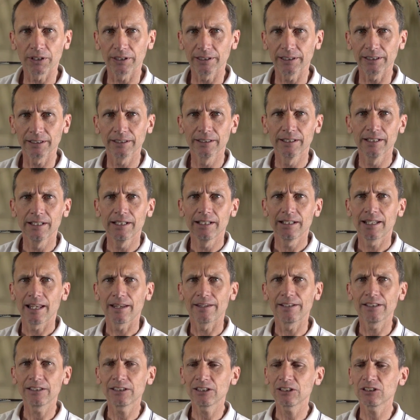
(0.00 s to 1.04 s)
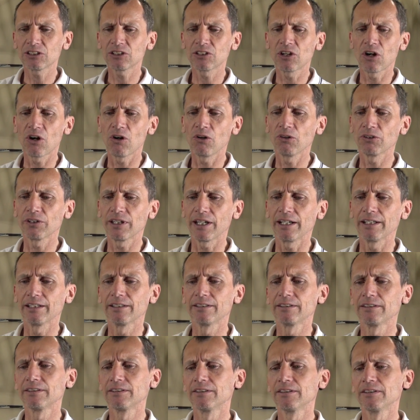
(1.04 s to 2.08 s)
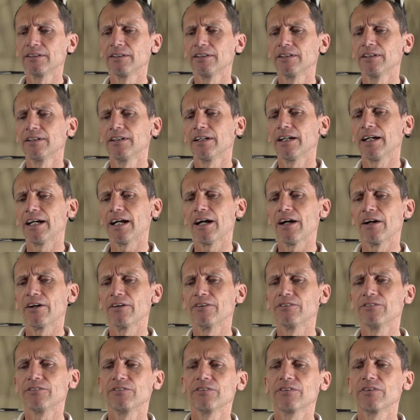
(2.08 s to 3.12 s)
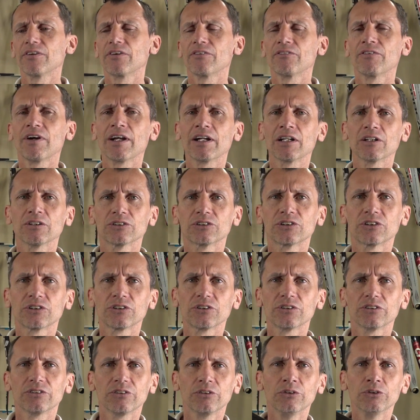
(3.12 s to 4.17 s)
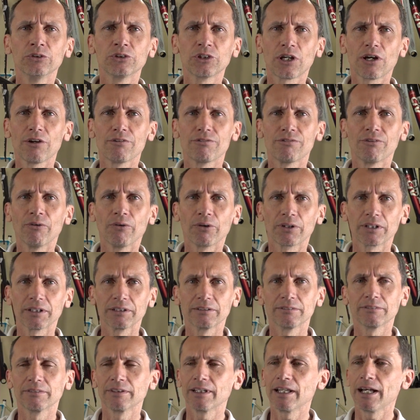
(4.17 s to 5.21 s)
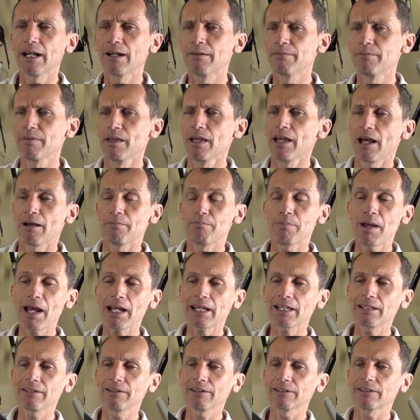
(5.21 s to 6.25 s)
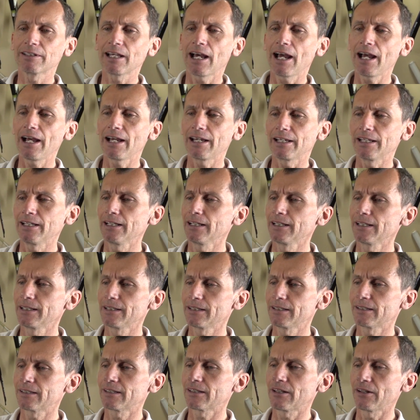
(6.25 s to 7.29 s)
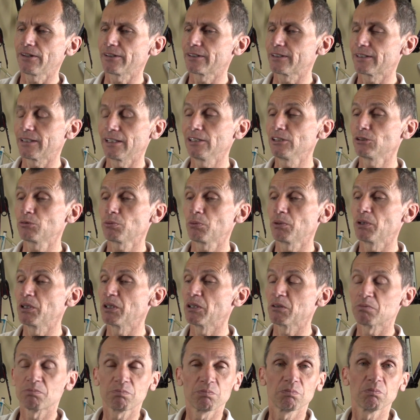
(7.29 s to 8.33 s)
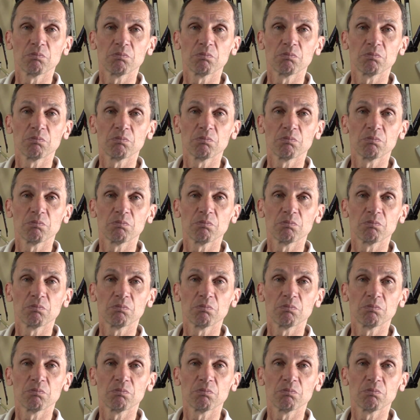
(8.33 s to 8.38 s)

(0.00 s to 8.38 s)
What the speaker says: And now this is an older Reynolds Uzo fork, and back in the day, like these were,